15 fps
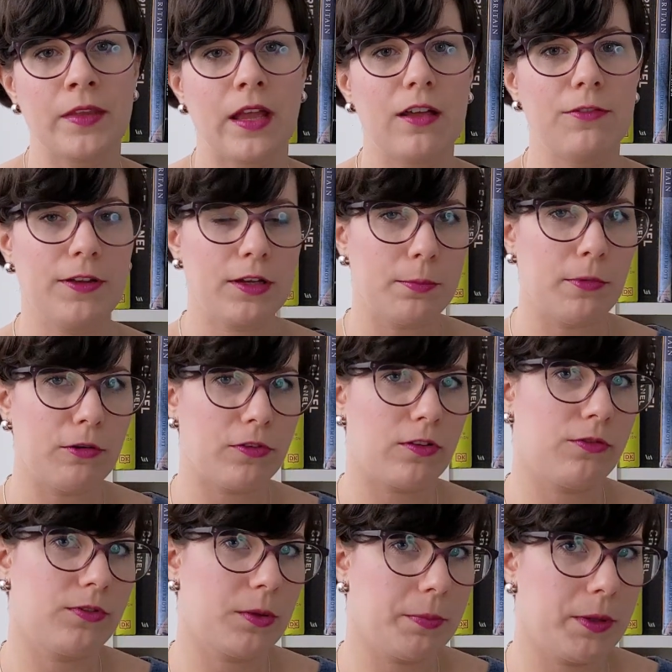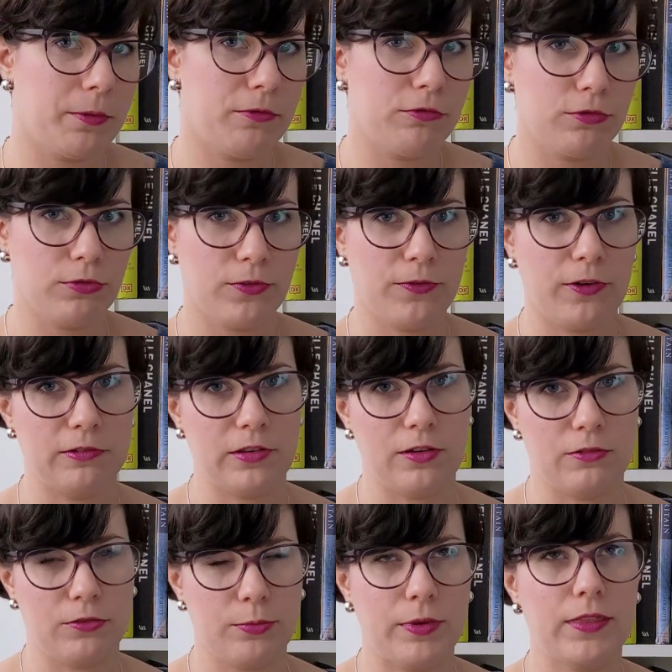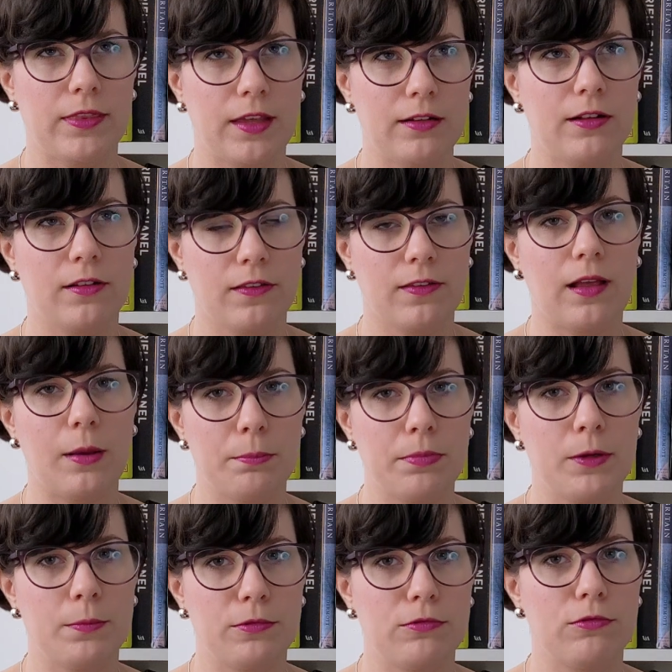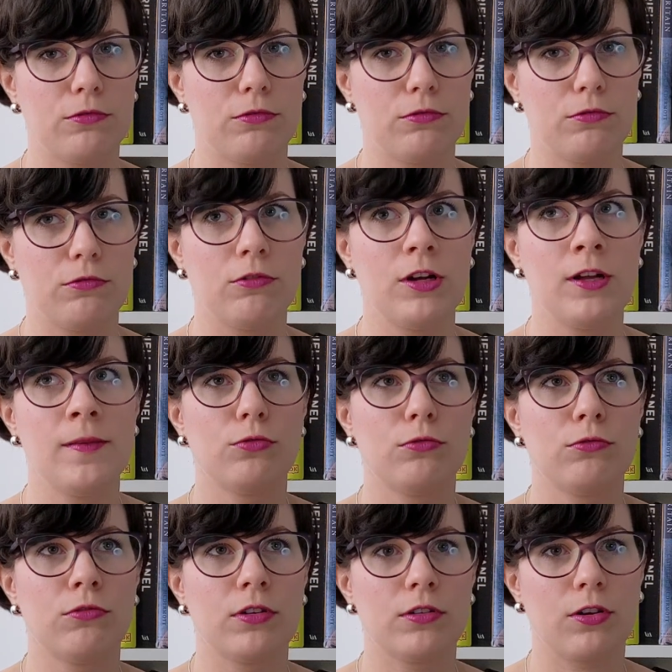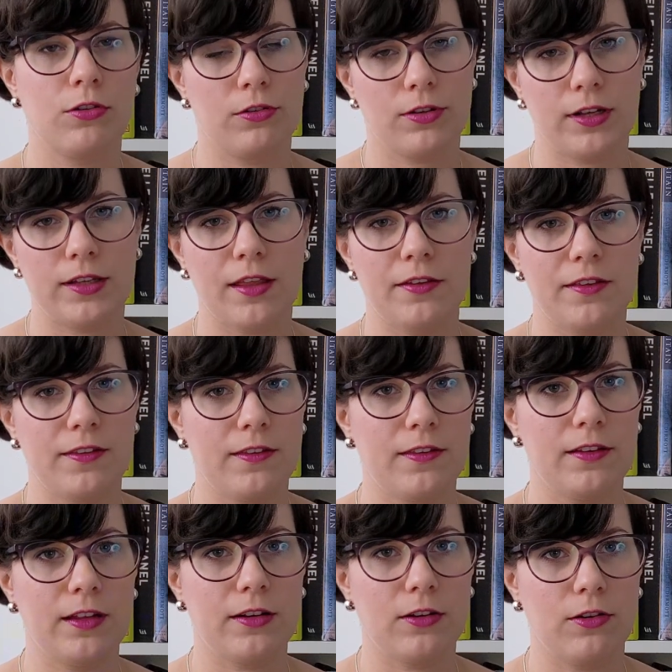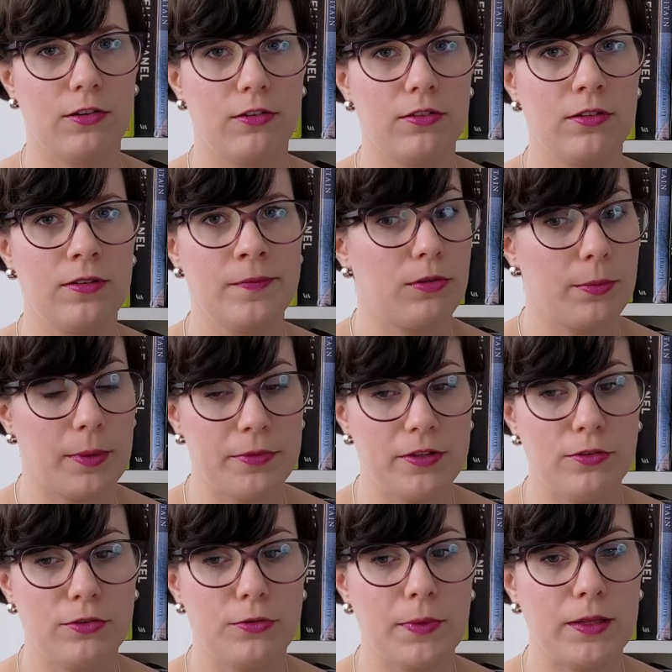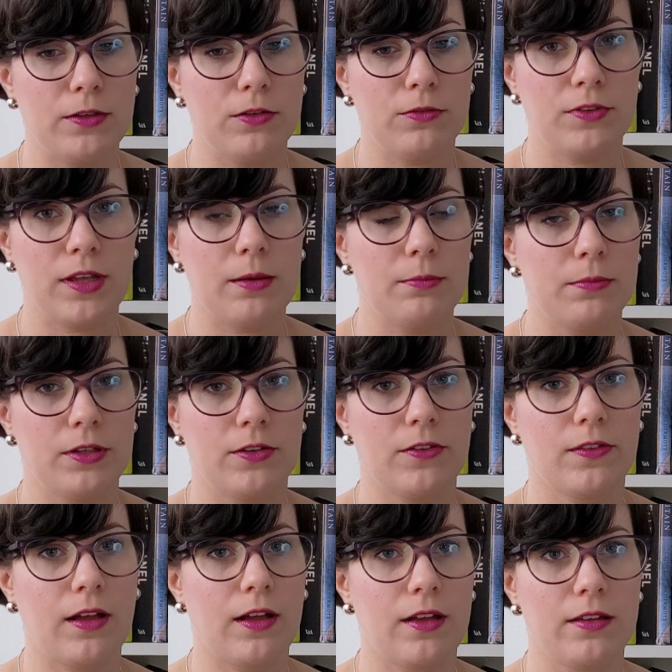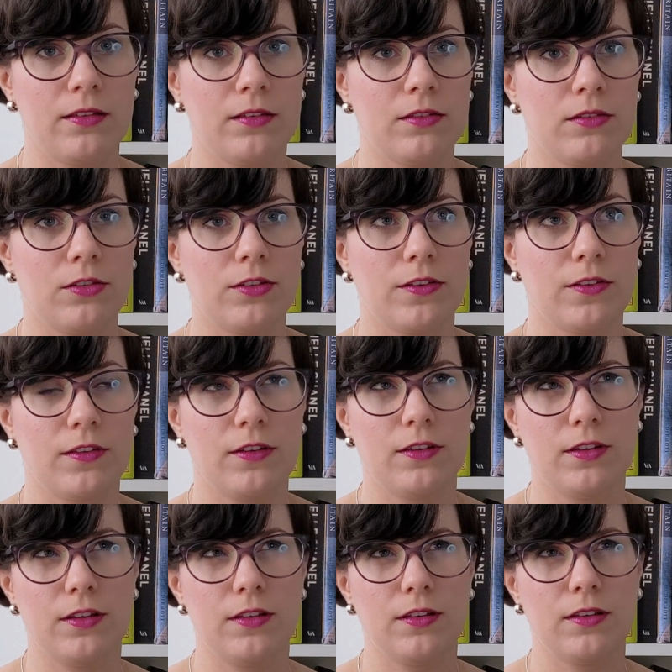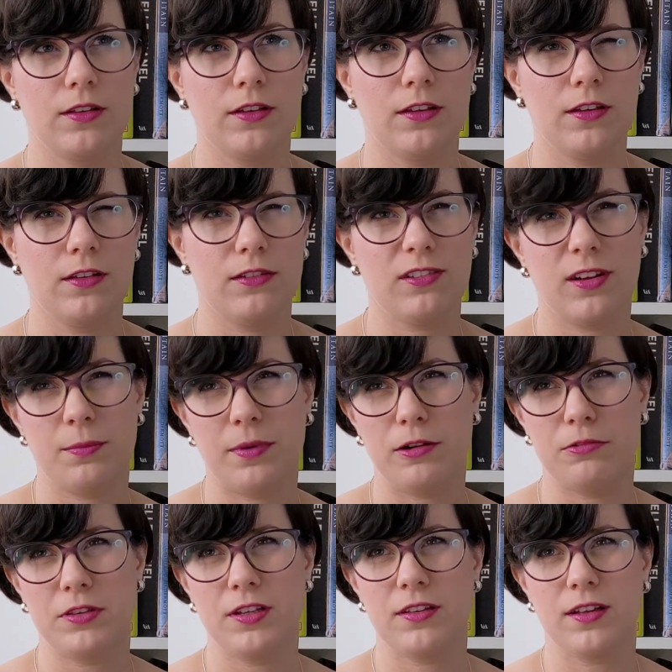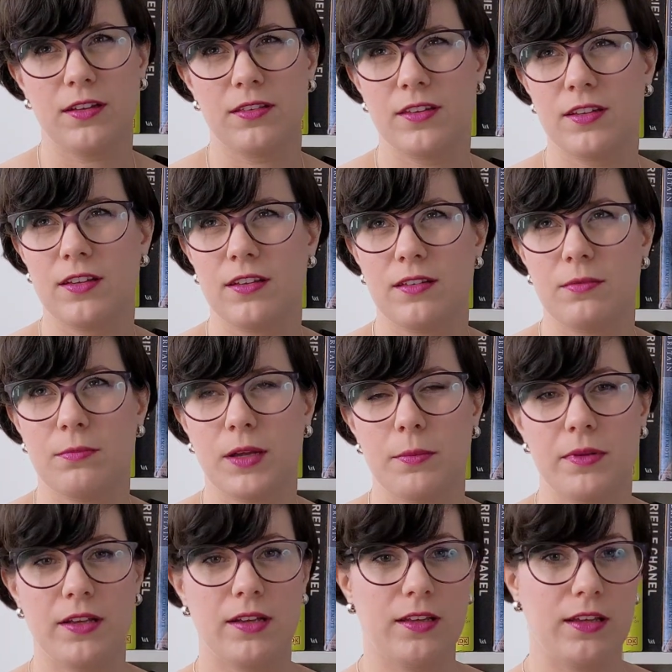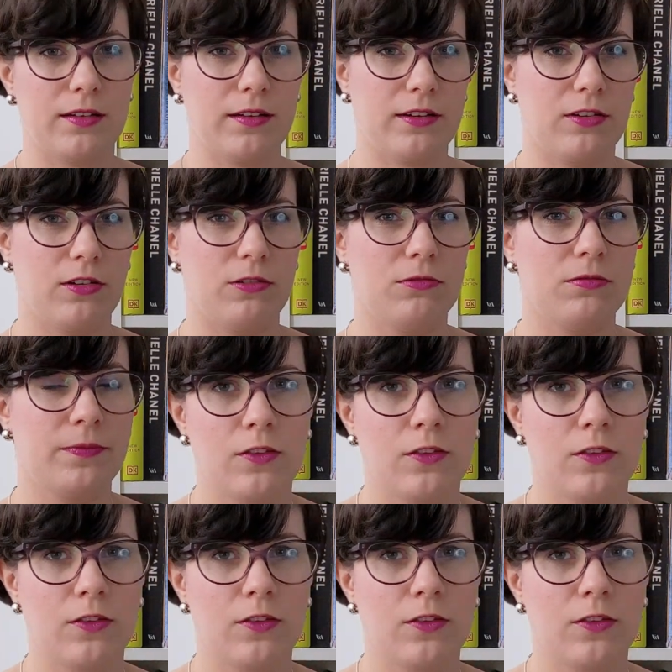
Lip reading: I think most of the people use photos, but there are some people who do color analysis in a call. Probably not many of them, because I honestly didn't hear about it until maybe a year ago.